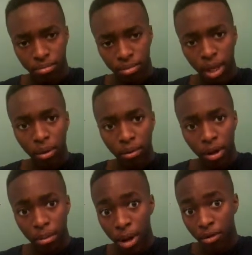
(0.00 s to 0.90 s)
not really a
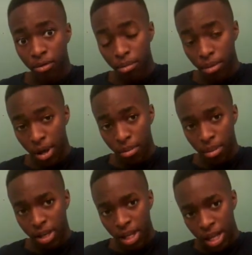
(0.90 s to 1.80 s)
bathroom break,
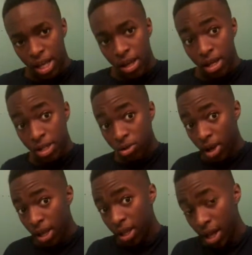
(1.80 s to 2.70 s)
but because you
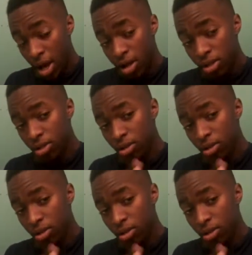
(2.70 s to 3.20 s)
had the concert,